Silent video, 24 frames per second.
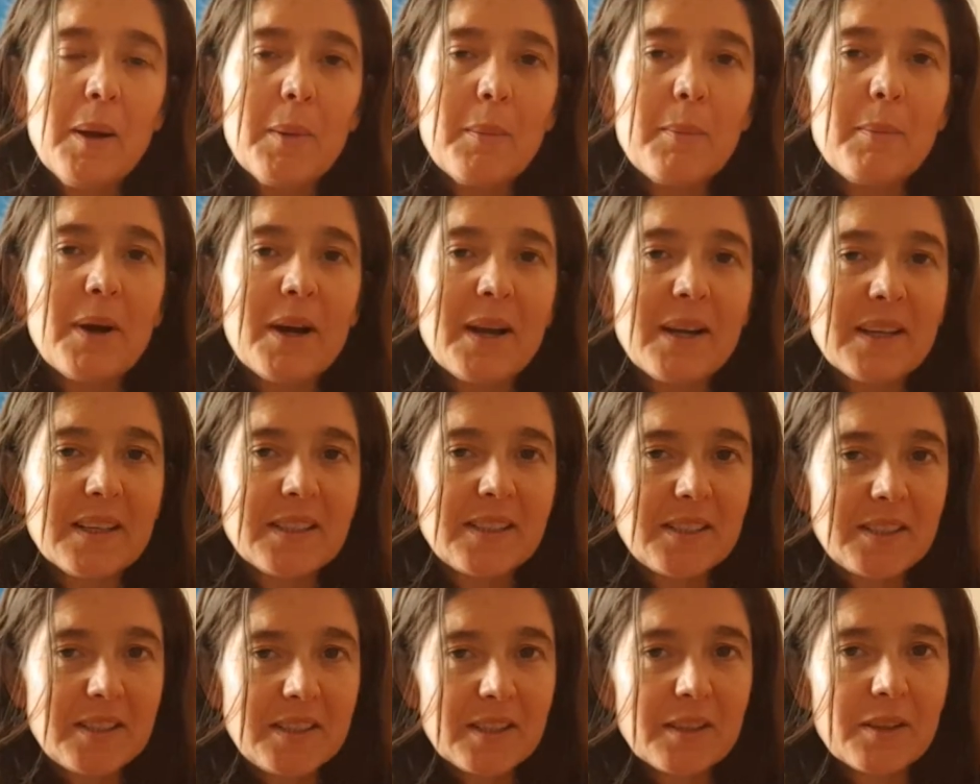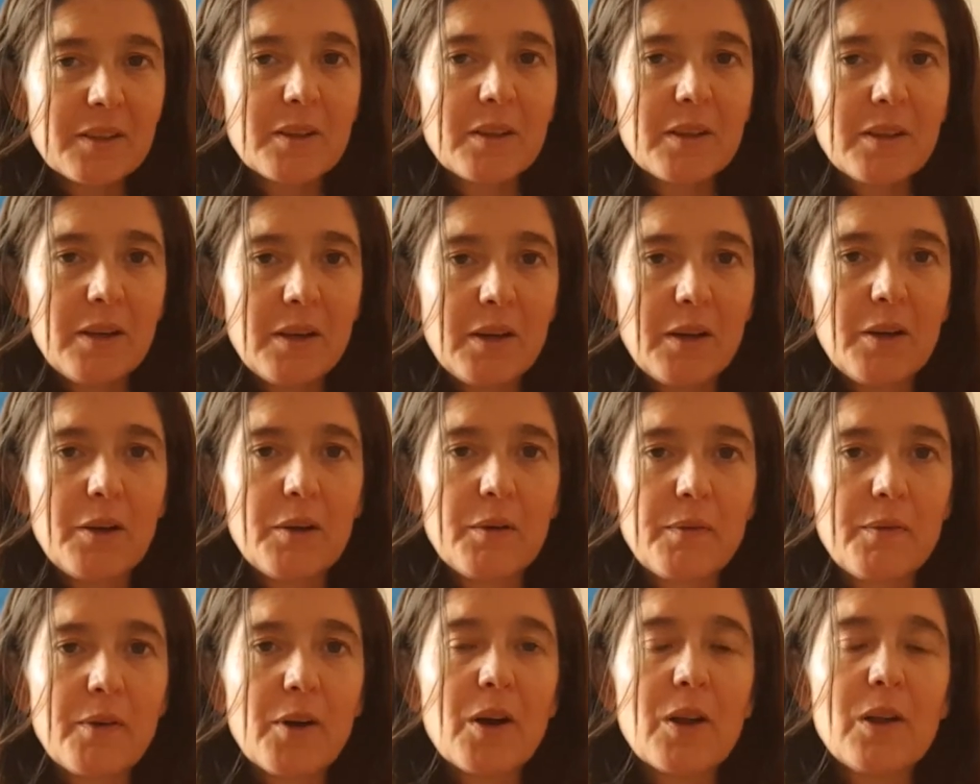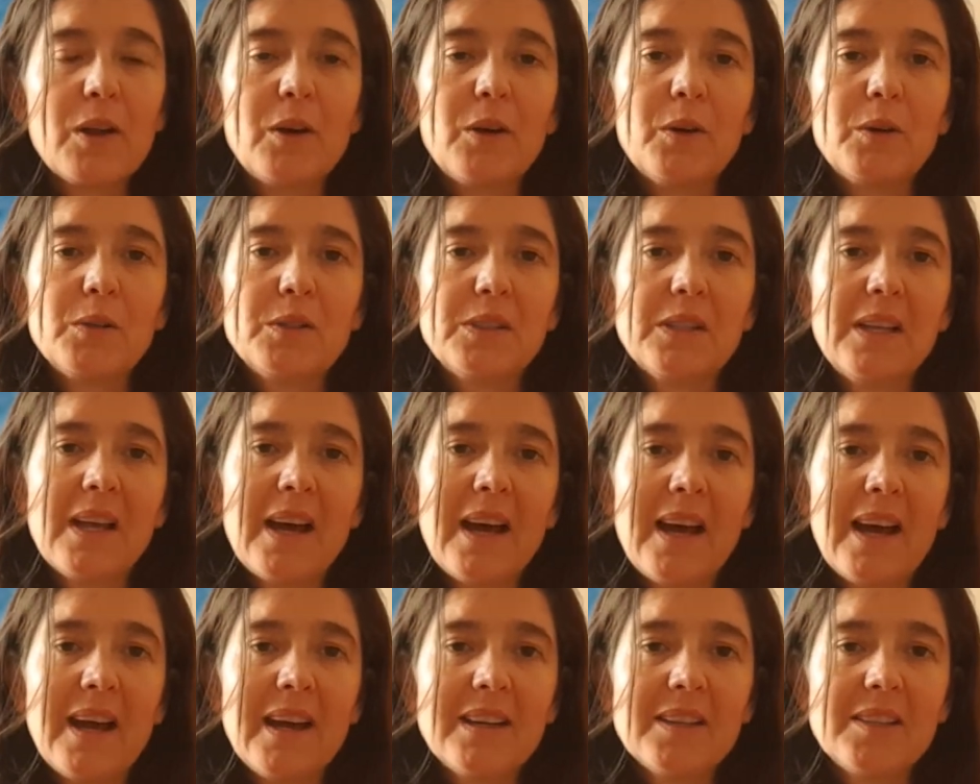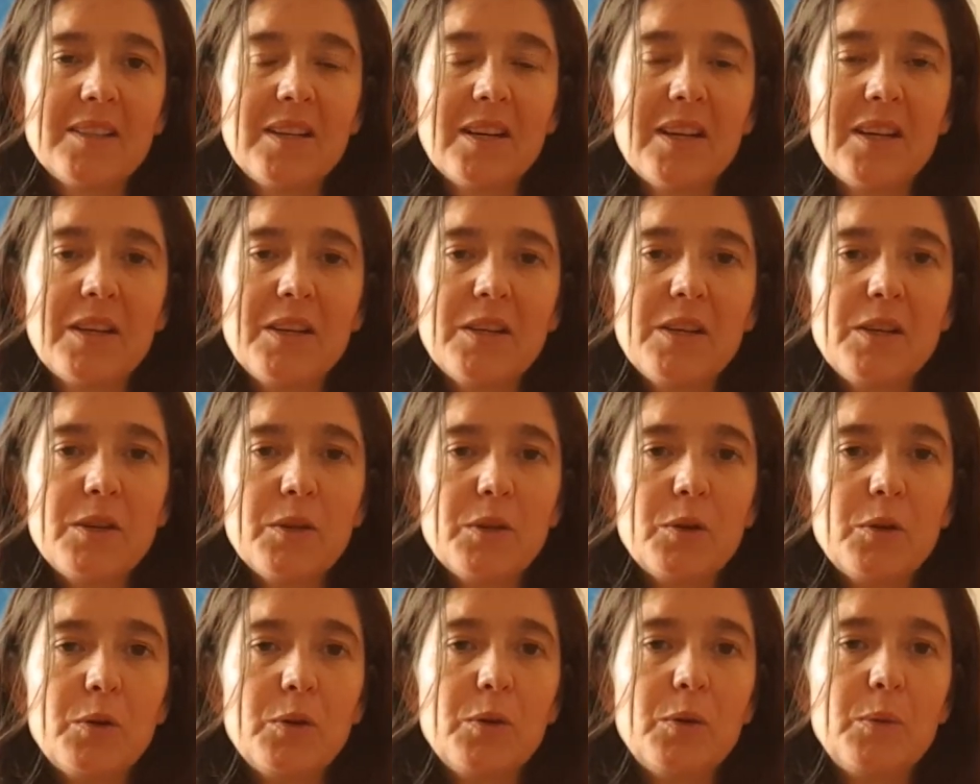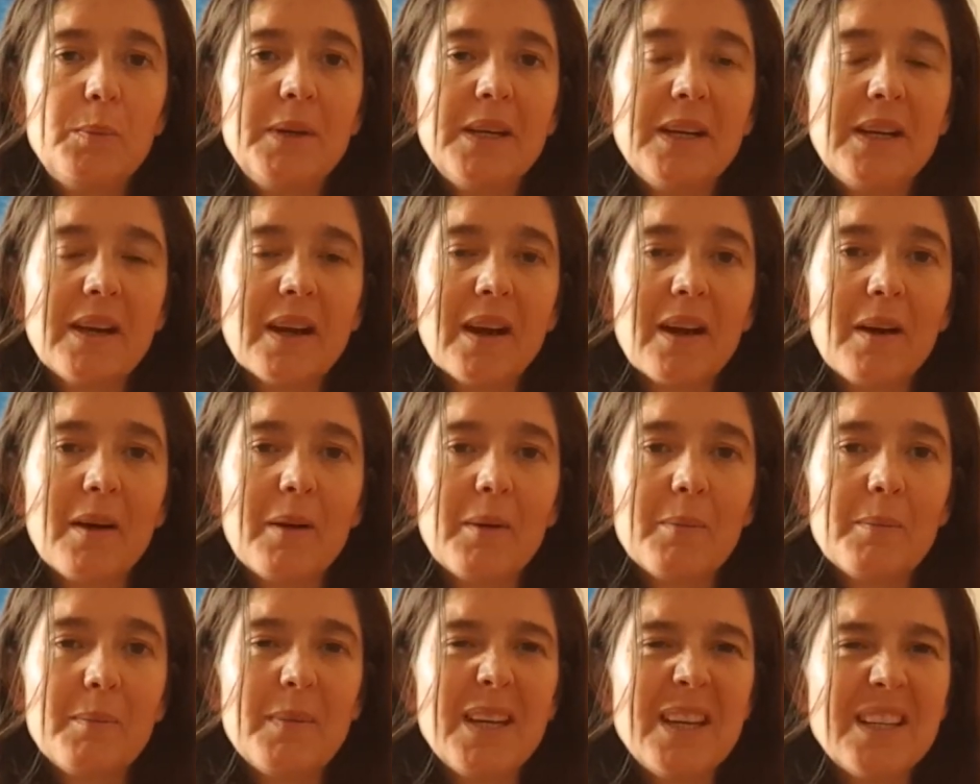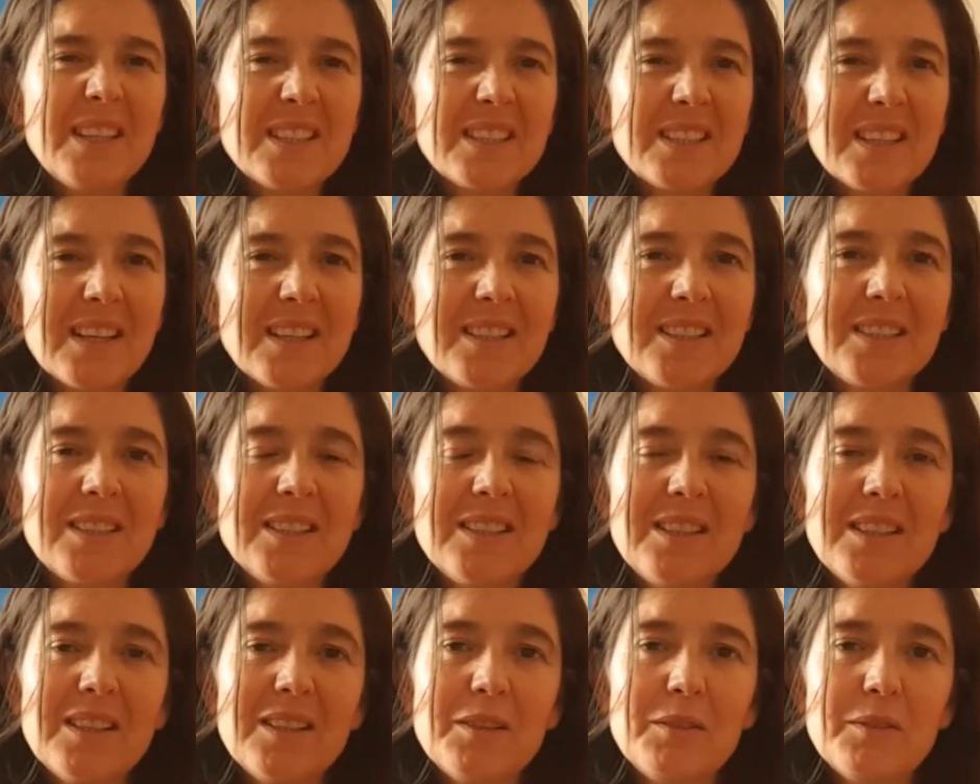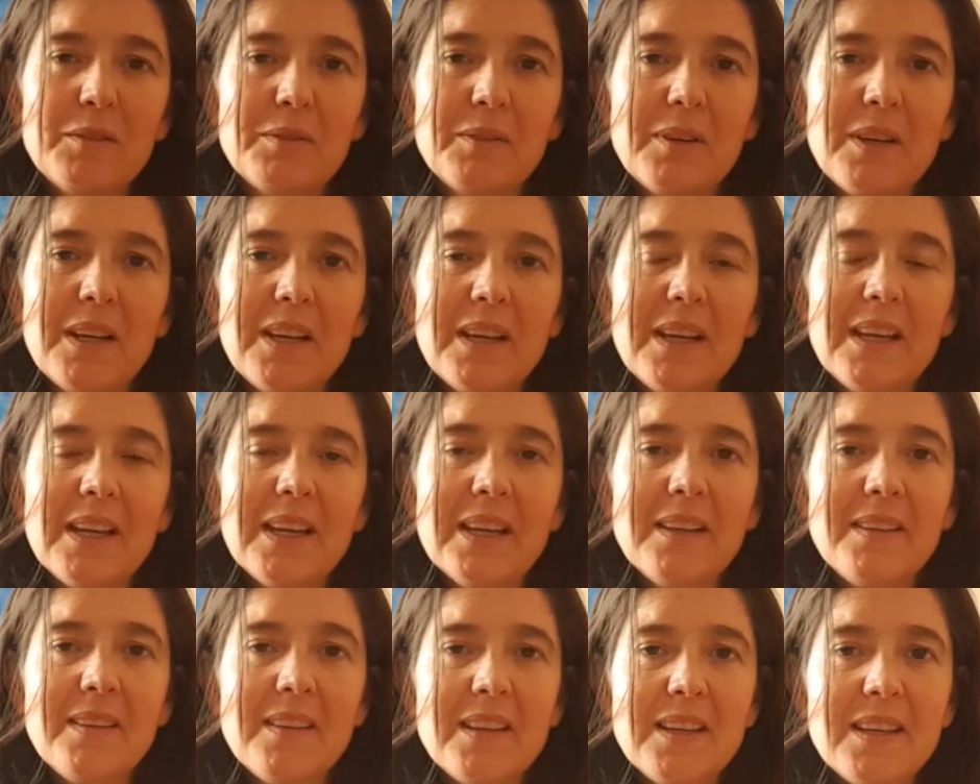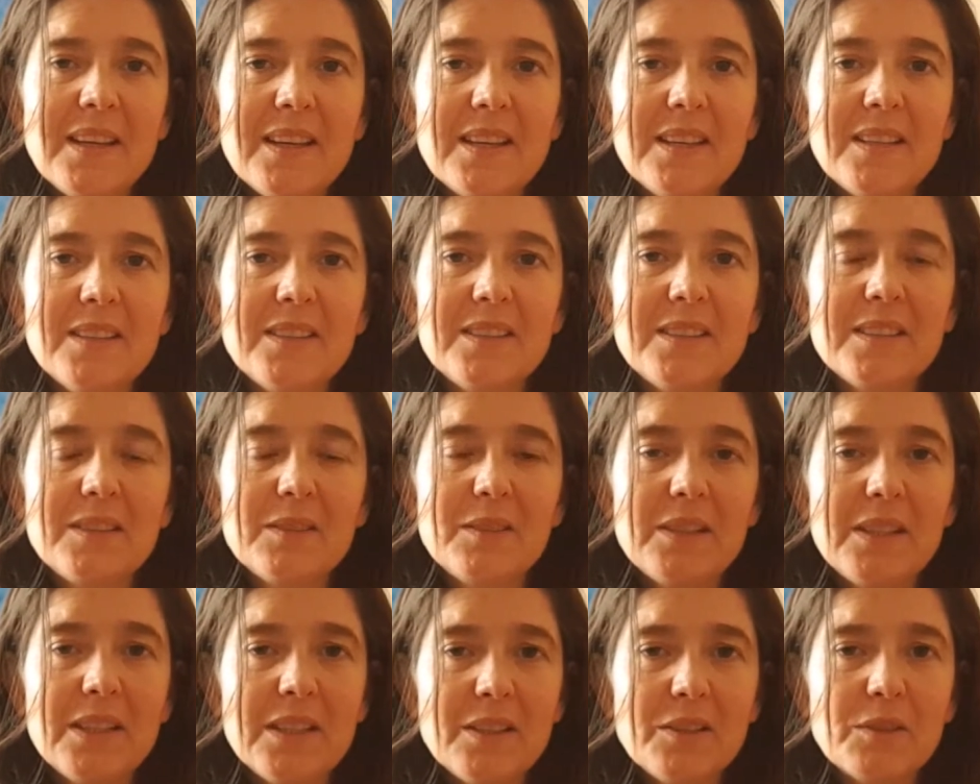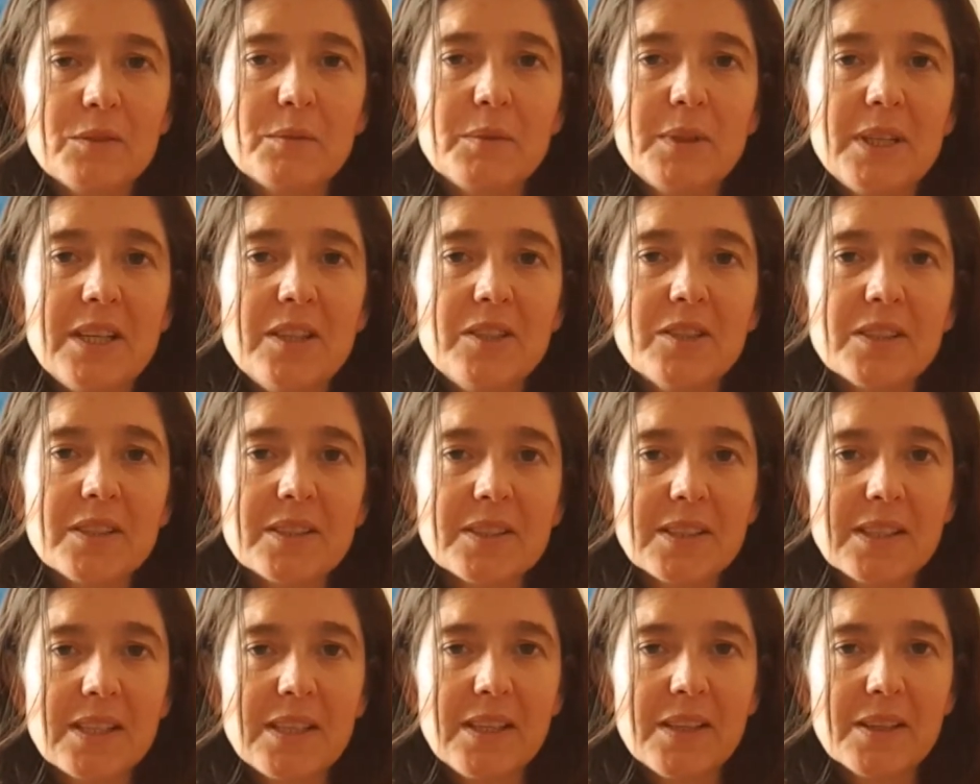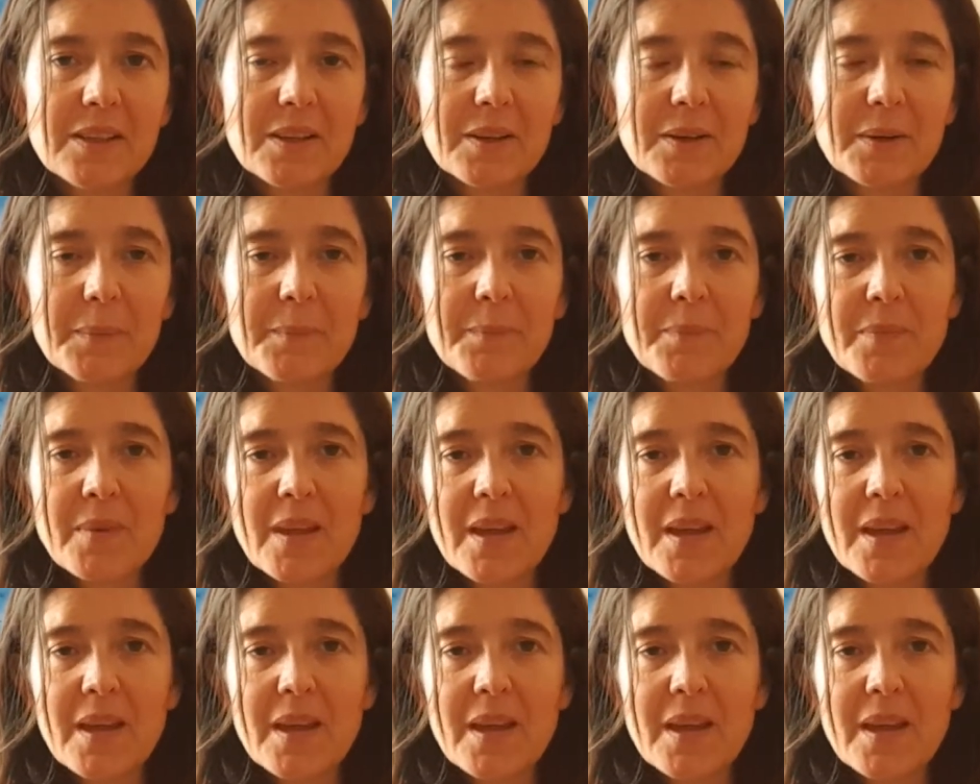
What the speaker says: But it still follows that you become insensitive in these regions here.